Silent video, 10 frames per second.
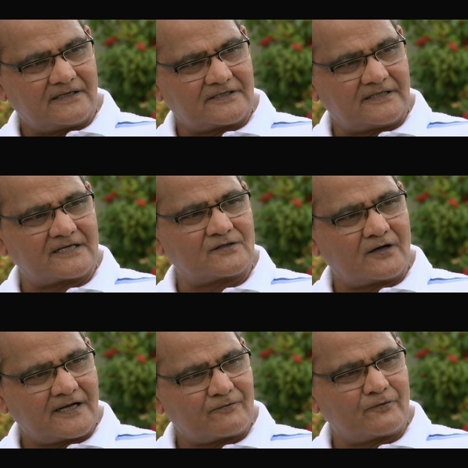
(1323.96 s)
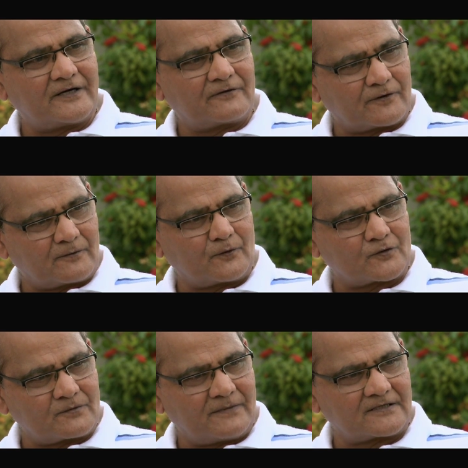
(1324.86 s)
she does not have to wait for the
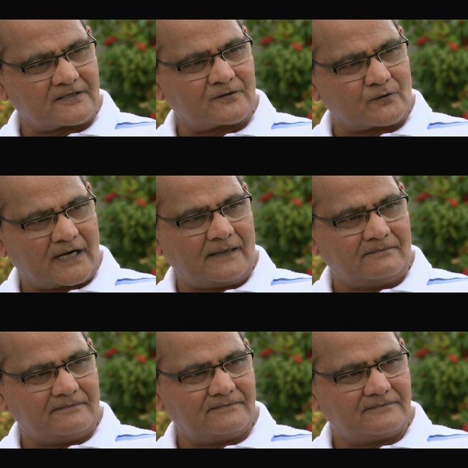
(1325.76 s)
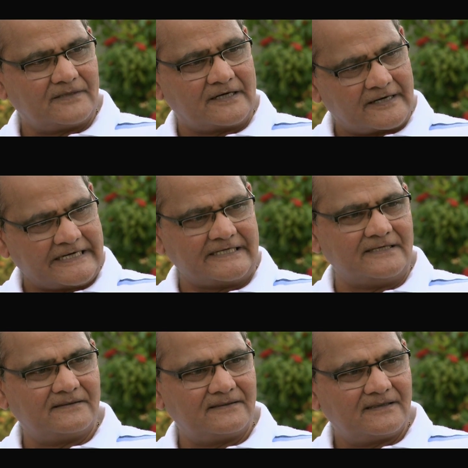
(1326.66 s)
postmaster to come and read.
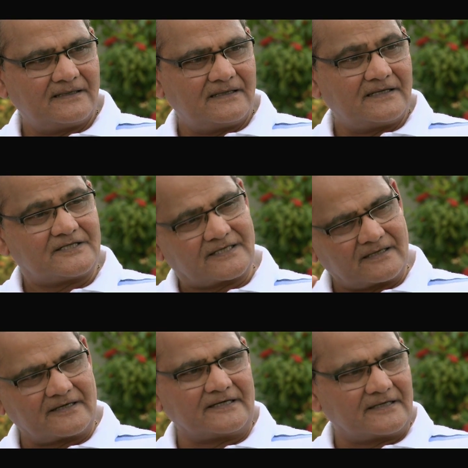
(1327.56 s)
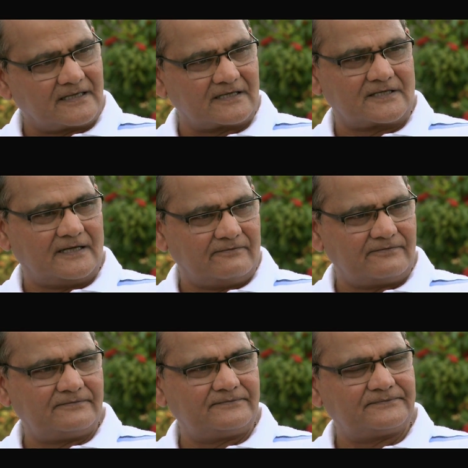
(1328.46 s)
She can read it herself.